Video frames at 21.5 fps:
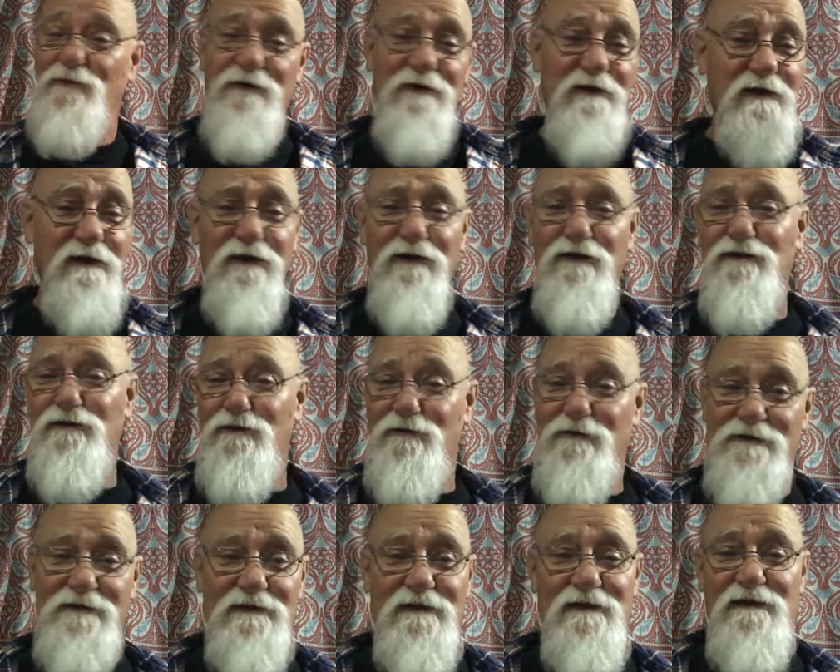we don't know
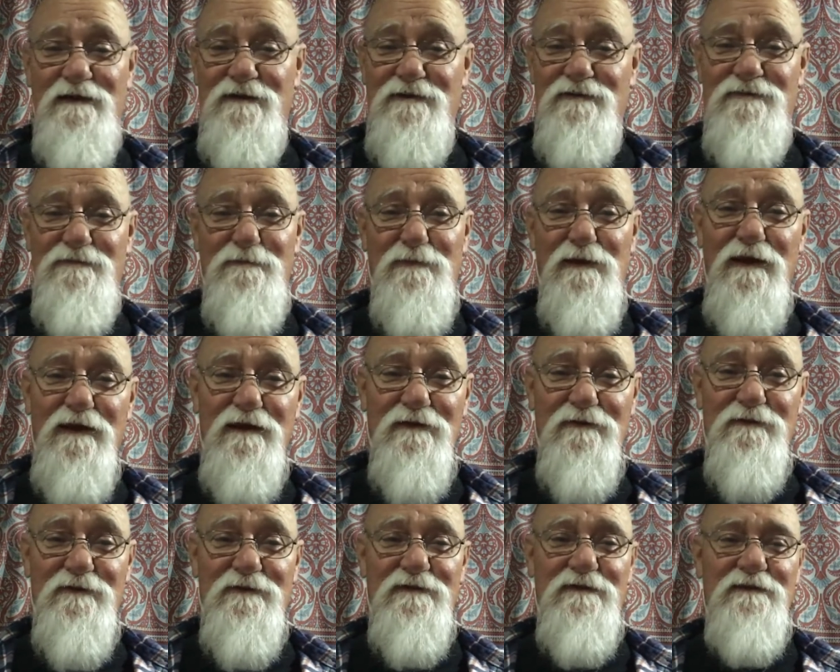what the heck is the
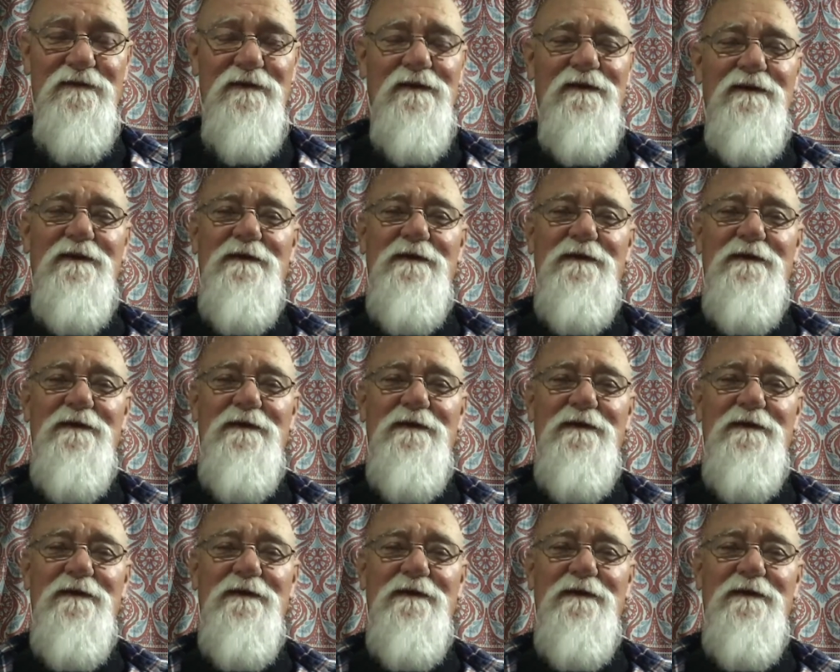matter with it.